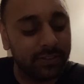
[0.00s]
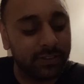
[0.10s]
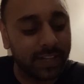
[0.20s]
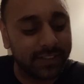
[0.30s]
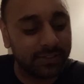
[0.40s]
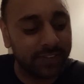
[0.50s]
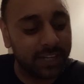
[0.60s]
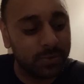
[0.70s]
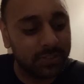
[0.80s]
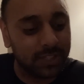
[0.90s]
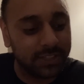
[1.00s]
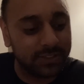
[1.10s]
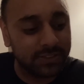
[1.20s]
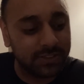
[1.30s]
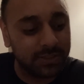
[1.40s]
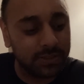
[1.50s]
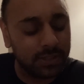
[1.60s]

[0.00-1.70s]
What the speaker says: that's available to listen to.